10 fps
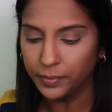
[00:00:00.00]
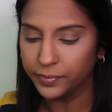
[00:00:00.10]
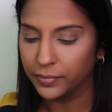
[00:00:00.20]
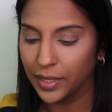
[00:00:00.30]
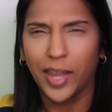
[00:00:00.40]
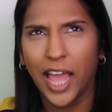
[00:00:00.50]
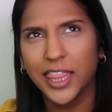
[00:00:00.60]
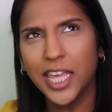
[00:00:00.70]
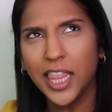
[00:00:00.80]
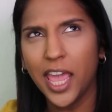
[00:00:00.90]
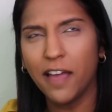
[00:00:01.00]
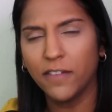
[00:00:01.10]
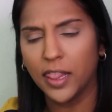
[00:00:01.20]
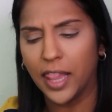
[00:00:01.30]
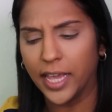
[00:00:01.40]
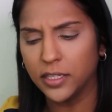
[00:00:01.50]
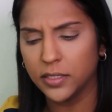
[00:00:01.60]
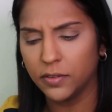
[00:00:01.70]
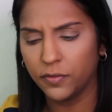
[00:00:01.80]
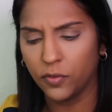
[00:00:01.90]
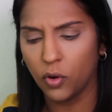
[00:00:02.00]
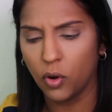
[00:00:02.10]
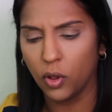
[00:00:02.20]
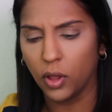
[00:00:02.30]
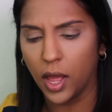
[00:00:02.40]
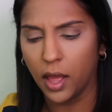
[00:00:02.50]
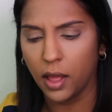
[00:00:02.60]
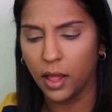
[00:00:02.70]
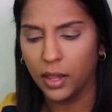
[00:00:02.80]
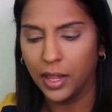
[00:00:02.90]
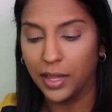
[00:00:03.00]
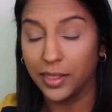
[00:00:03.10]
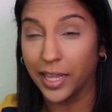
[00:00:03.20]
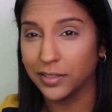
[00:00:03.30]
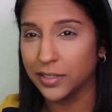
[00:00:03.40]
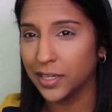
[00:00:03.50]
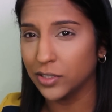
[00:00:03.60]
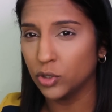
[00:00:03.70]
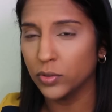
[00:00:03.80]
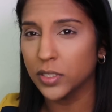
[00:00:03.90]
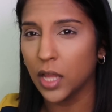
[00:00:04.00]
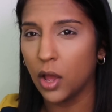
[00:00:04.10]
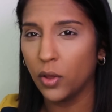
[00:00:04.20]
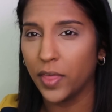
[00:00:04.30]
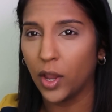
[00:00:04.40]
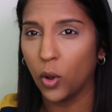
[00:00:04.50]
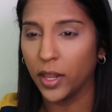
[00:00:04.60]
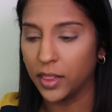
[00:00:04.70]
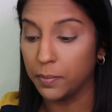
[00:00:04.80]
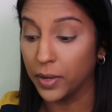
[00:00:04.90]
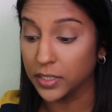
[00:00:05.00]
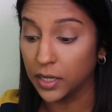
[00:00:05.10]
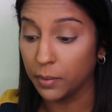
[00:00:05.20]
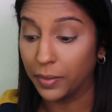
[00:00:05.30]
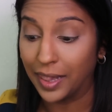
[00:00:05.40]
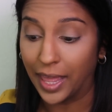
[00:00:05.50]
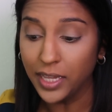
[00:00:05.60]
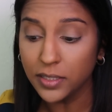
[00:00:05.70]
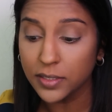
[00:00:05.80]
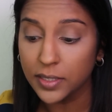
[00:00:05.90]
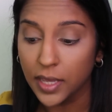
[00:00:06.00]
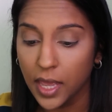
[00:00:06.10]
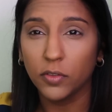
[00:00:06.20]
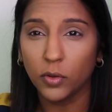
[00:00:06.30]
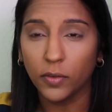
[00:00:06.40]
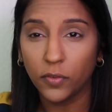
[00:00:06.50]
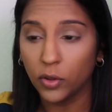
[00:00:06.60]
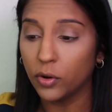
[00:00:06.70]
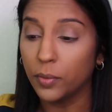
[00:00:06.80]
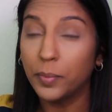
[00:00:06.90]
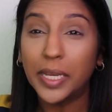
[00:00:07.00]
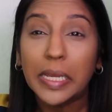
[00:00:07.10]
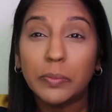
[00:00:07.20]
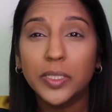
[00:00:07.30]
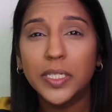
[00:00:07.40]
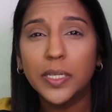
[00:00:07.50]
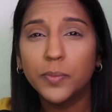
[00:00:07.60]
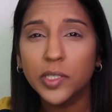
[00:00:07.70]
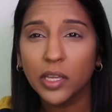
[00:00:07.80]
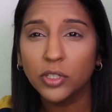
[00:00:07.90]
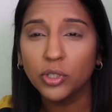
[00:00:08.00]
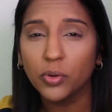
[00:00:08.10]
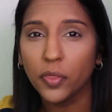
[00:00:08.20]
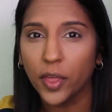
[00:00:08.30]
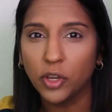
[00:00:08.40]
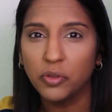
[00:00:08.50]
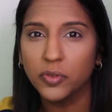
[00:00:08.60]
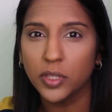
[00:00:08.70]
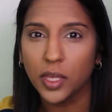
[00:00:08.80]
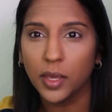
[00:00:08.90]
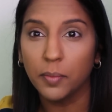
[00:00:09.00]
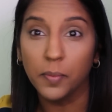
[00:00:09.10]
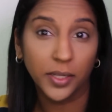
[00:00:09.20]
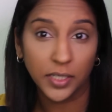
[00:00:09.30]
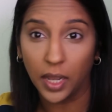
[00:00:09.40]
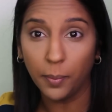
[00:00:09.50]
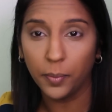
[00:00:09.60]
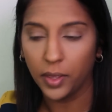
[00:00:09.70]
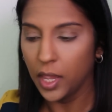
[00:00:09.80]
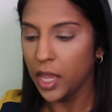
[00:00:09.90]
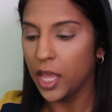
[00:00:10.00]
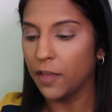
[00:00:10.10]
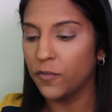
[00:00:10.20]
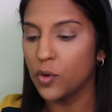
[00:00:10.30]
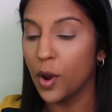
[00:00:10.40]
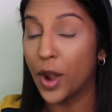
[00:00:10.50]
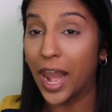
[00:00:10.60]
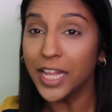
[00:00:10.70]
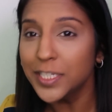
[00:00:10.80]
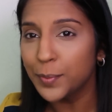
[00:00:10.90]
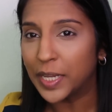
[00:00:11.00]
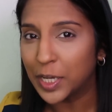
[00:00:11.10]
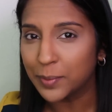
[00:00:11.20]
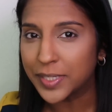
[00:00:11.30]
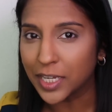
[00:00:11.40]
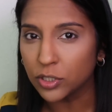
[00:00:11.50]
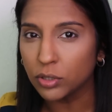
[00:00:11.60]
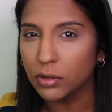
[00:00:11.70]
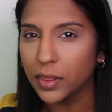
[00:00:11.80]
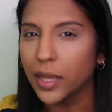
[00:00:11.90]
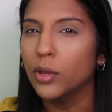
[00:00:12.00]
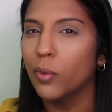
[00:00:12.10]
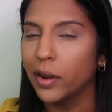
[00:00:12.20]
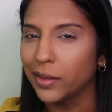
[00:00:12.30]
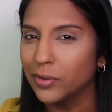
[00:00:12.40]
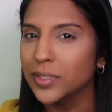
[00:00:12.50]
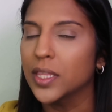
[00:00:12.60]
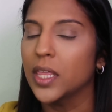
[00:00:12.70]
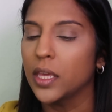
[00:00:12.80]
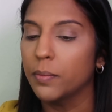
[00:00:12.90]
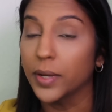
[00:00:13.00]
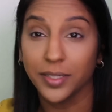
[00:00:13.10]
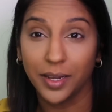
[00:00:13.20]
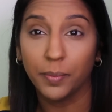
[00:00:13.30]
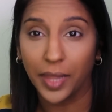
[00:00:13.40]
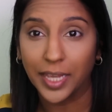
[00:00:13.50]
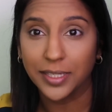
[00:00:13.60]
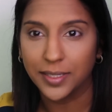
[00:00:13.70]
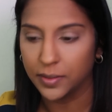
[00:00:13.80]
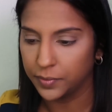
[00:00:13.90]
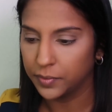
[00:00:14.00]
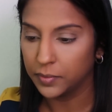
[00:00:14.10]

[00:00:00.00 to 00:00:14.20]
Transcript: I think they have a light for lighter skin tones now. They call it the Buttercup Light. So if you're medium to deep skin tone, then use the Buttercup. If you are light to medium skin tone, then you want to use the Buttercup Light.